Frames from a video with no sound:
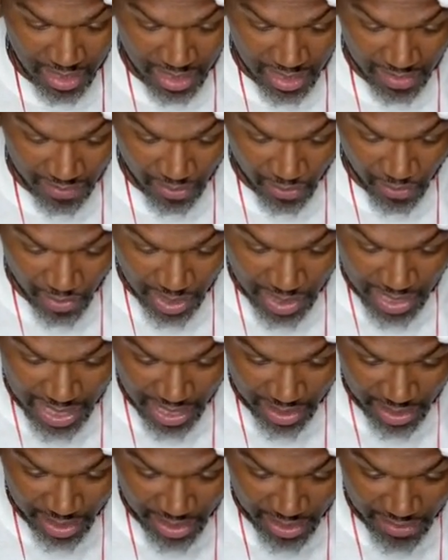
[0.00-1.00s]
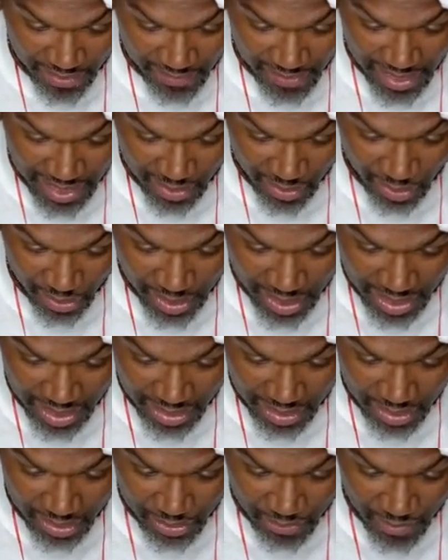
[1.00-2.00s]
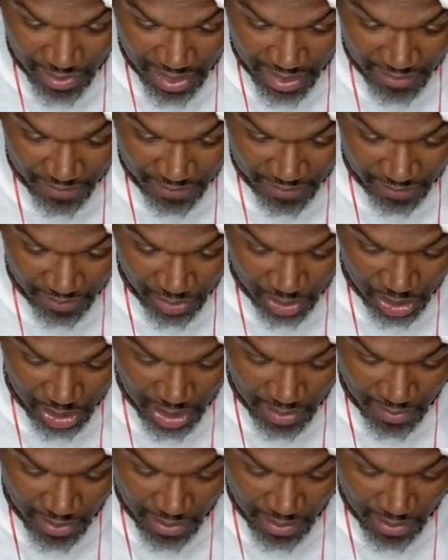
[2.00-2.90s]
rundown here after I look at it this way. Just give me